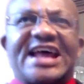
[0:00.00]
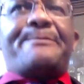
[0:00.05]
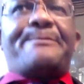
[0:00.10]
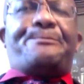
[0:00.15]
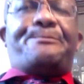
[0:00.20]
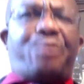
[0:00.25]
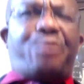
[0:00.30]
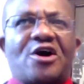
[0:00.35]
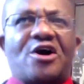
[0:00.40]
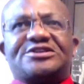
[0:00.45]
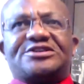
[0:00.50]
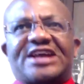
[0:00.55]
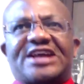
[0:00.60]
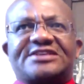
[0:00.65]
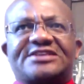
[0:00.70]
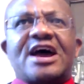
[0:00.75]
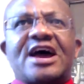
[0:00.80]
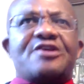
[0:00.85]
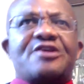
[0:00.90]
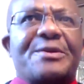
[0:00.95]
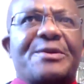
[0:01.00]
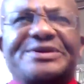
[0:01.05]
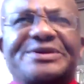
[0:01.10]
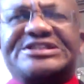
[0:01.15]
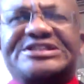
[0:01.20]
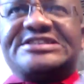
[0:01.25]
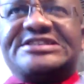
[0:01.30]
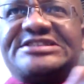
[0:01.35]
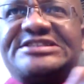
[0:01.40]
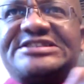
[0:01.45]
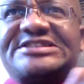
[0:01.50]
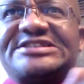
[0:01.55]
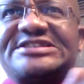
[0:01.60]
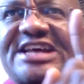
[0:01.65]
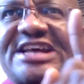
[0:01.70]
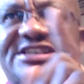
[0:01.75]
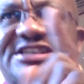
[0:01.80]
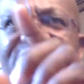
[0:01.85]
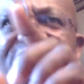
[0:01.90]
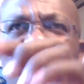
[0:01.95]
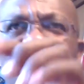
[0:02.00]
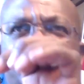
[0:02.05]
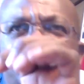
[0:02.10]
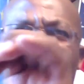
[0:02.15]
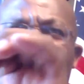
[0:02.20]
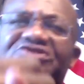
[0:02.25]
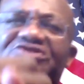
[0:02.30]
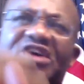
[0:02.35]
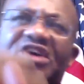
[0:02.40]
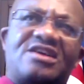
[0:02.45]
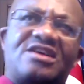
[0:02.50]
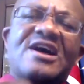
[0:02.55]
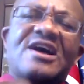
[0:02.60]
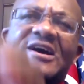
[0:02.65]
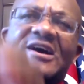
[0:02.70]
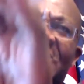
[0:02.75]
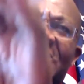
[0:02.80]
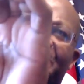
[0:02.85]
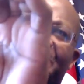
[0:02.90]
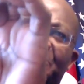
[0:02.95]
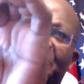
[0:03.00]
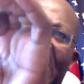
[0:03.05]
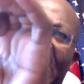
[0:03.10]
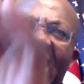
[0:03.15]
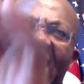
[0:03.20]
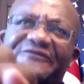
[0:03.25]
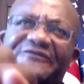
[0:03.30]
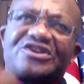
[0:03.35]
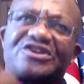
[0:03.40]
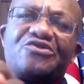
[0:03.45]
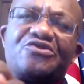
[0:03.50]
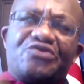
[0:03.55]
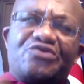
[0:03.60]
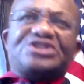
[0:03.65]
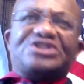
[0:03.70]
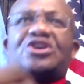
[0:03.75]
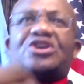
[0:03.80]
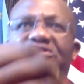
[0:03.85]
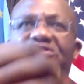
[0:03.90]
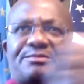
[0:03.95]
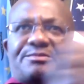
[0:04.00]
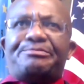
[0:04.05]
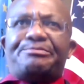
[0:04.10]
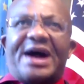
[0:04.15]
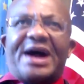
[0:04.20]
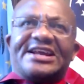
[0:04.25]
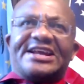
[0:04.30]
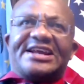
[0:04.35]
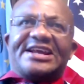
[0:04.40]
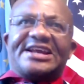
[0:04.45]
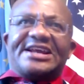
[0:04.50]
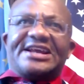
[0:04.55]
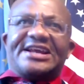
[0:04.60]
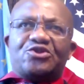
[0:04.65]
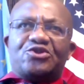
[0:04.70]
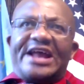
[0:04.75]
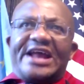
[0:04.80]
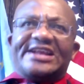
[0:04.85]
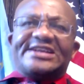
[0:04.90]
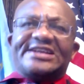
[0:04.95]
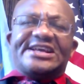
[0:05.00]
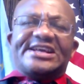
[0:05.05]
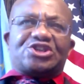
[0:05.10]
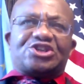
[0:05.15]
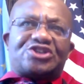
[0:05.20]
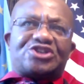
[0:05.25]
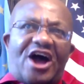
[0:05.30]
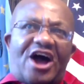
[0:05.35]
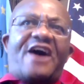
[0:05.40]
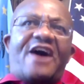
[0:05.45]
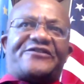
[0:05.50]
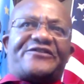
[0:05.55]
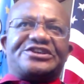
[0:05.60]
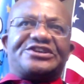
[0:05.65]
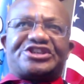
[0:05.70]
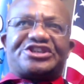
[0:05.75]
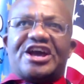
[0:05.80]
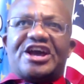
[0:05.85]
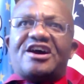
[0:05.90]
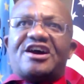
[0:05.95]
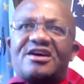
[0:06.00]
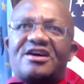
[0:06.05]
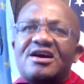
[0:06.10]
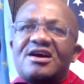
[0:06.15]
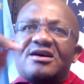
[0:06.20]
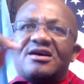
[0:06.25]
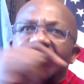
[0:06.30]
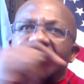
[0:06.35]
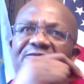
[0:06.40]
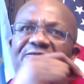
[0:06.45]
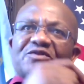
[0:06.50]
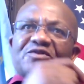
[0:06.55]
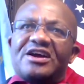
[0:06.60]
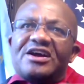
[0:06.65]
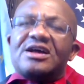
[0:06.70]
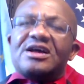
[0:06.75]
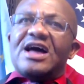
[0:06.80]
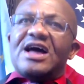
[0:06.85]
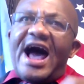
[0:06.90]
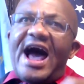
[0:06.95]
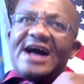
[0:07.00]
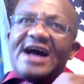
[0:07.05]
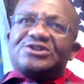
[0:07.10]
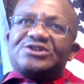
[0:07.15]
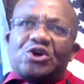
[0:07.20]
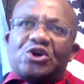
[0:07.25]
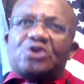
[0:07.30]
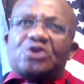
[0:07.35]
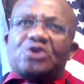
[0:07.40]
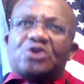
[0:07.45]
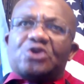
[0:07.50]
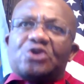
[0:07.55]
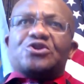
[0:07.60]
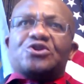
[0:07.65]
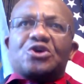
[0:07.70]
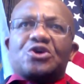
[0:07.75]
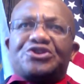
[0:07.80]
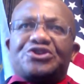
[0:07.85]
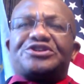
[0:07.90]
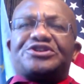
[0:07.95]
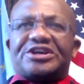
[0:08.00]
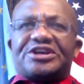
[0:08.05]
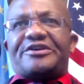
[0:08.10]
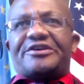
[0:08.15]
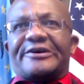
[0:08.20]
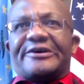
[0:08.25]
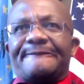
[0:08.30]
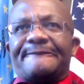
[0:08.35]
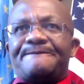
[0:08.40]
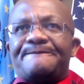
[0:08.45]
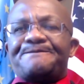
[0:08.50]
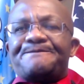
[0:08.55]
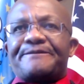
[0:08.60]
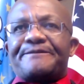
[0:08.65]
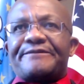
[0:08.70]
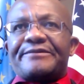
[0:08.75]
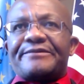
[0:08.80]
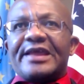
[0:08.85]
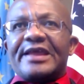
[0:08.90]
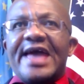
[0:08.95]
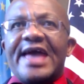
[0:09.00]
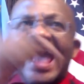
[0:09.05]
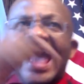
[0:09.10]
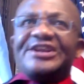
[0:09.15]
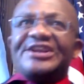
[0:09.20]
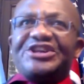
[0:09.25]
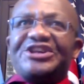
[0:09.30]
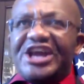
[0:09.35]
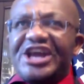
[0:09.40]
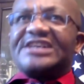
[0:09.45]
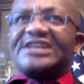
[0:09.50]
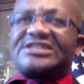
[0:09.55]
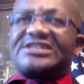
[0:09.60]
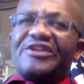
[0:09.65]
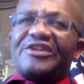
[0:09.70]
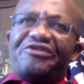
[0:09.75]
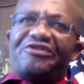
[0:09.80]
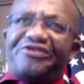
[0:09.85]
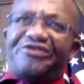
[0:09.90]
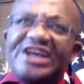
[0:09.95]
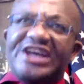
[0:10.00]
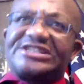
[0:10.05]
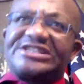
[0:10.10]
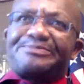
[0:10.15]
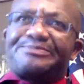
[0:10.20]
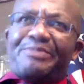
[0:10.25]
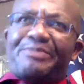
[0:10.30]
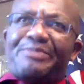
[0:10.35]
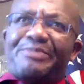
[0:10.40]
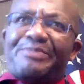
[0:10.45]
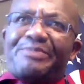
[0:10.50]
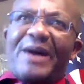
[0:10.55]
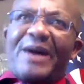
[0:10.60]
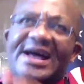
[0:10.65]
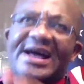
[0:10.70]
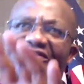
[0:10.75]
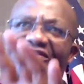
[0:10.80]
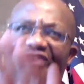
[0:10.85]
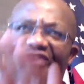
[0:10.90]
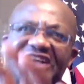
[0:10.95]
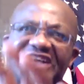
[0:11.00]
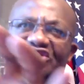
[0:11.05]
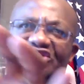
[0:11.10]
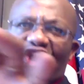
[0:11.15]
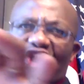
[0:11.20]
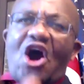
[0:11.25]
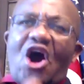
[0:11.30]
the appointed representative of Central African region by the United Nations office here, Antonio Guterres. And yet, despite this